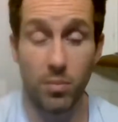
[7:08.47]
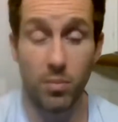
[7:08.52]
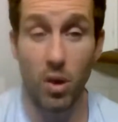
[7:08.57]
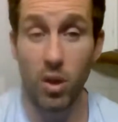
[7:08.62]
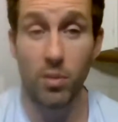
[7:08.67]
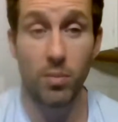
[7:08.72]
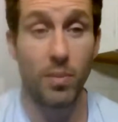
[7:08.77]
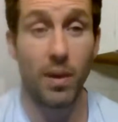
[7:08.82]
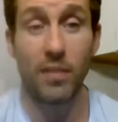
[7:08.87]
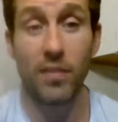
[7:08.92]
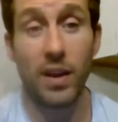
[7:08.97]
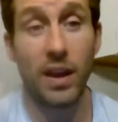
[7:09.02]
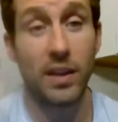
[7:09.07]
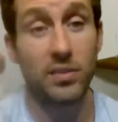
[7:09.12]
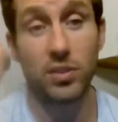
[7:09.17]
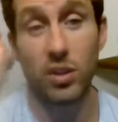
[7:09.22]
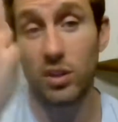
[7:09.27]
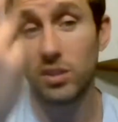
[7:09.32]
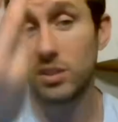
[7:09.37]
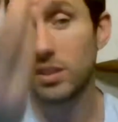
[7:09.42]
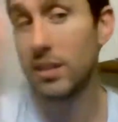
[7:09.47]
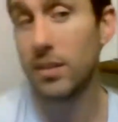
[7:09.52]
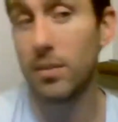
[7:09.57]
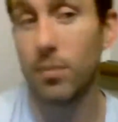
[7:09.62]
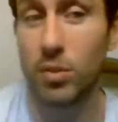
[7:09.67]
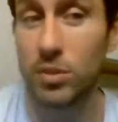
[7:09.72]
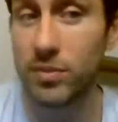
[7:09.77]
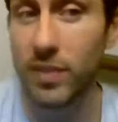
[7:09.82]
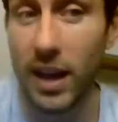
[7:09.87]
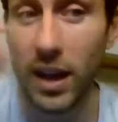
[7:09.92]
All my 5 stars get
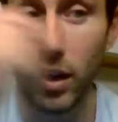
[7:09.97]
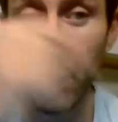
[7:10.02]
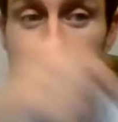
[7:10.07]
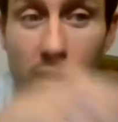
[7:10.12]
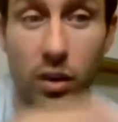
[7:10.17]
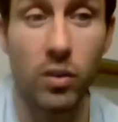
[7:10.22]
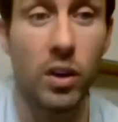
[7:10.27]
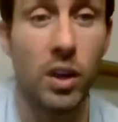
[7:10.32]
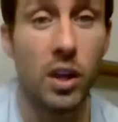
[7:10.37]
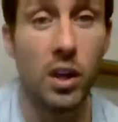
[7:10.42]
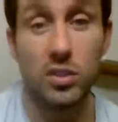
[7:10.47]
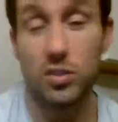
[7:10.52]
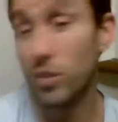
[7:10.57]
the most value.